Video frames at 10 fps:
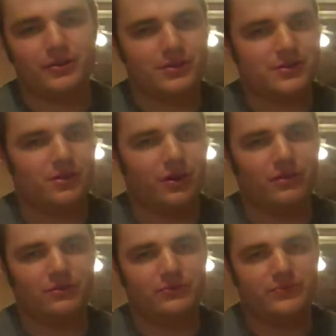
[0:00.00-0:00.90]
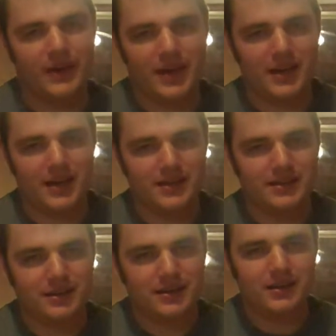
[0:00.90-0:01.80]
Those are all
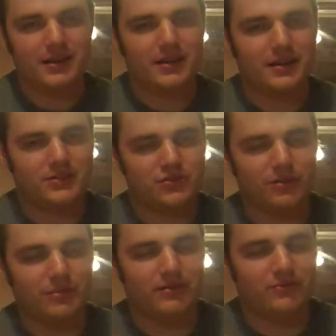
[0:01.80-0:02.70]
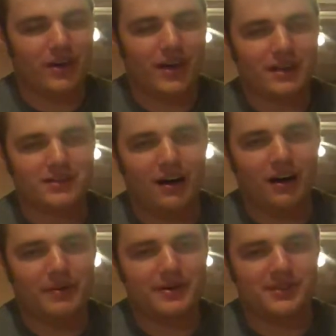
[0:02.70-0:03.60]
vague, extremely vague
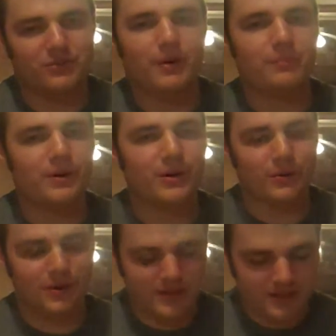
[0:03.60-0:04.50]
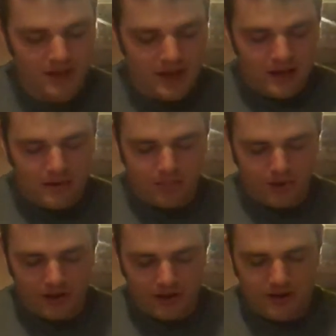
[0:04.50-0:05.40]
topics of what beer is,
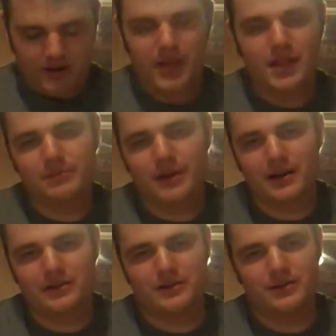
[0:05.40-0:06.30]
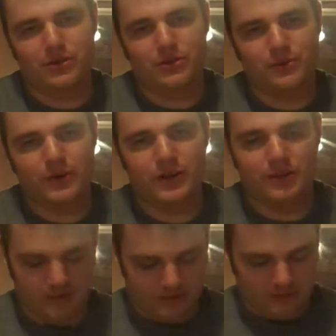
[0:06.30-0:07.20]
but he combined the 3 of
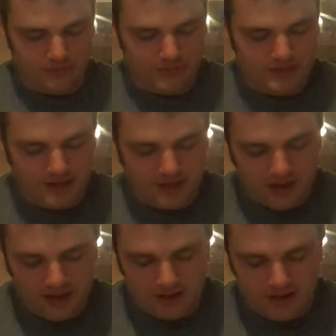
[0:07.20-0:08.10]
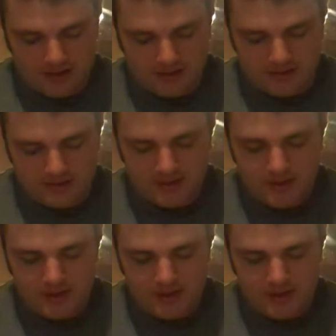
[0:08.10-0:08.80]
those, and